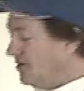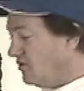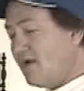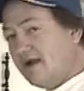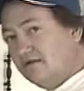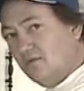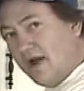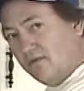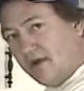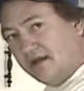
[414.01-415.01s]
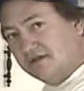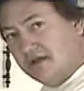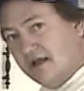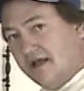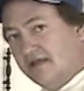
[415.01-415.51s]
But your regular white rice,
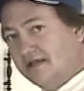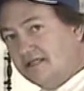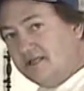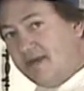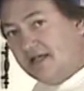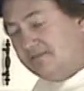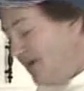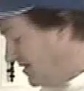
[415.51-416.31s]
this is the best